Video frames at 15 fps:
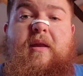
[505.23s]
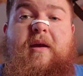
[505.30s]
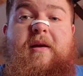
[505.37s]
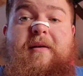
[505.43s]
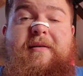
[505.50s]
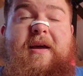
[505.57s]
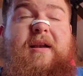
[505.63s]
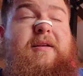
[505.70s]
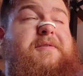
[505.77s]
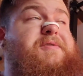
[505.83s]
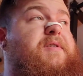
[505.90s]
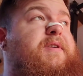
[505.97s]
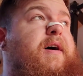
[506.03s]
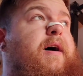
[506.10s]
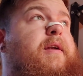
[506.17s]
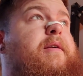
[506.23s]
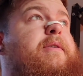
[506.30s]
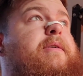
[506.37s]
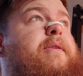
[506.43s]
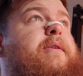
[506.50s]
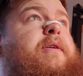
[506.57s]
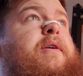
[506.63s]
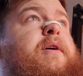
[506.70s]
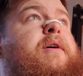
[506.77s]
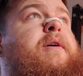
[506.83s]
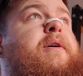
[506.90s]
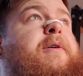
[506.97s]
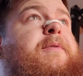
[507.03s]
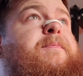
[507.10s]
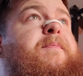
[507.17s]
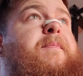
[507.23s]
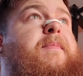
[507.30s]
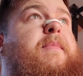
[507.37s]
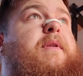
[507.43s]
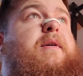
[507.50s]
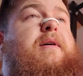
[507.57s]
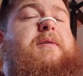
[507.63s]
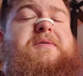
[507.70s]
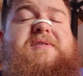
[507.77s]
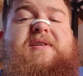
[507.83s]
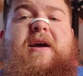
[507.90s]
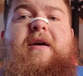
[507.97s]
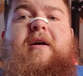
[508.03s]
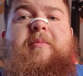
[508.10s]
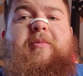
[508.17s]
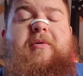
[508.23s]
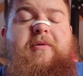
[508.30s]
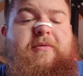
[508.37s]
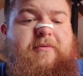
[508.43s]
The deadlifts are done. That was terrible.